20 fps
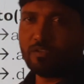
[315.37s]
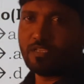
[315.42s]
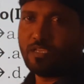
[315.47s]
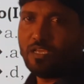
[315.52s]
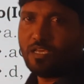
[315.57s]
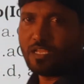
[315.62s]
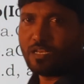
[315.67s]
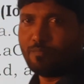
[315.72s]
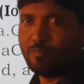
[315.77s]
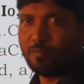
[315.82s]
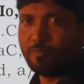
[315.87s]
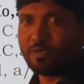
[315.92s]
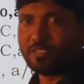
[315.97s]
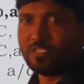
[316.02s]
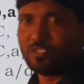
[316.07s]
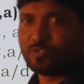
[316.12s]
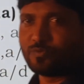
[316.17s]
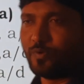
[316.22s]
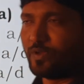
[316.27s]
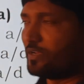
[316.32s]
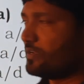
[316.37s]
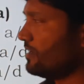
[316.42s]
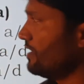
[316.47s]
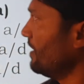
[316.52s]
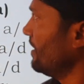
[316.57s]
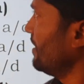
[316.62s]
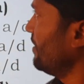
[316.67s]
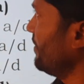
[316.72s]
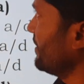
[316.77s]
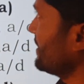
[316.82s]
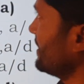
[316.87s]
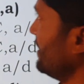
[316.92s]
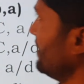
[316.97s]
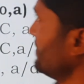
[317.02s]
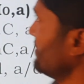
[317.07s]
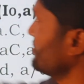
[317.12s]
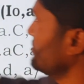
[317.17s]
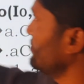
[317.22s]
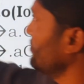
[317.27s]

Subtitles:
okay. Remember this one, okay.